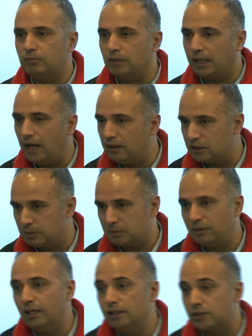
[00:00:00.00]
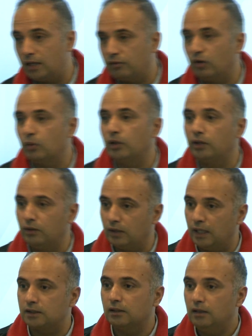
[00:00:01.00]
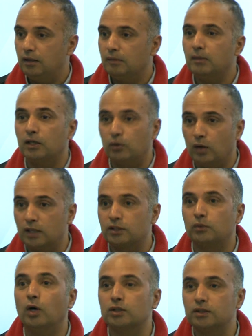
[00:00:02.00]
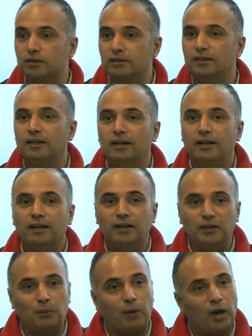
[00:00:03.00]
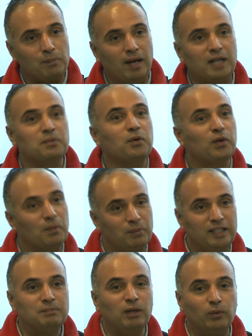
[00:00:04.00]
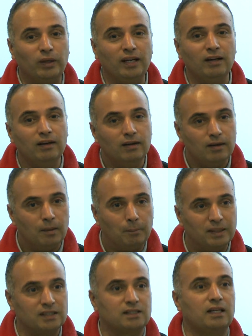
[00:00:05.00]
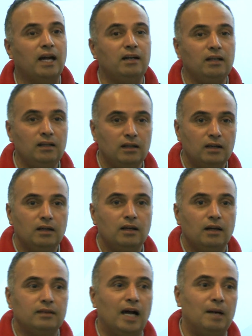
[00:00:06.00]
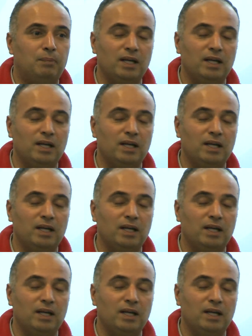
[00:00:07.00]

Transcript: Again, this must be really straightforward to you guys, but to us it wasn't. So product management was a piece between business and IT that